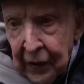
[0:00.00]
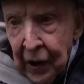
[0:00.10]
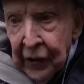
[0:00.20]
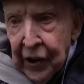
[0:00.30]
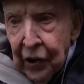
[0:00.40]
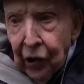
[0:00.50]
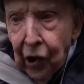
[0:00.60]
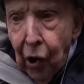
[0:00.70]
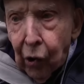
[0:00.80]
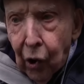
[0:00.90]
their, their
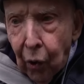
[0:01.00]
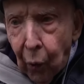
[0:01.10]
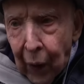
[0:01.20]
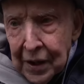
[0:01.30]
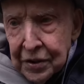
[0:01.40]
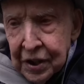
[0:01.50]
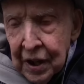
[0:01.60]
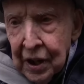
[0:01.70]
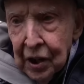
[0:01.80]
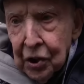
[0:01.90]
logo was
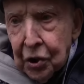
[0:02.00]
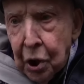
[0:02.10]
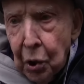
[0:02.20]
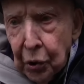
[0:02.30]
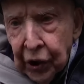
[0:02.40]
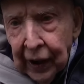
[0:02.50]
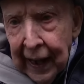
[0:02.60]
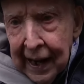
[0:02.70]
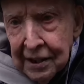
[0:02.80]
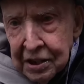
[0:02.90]
"To the
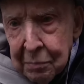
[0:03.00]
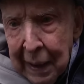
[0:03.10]
Last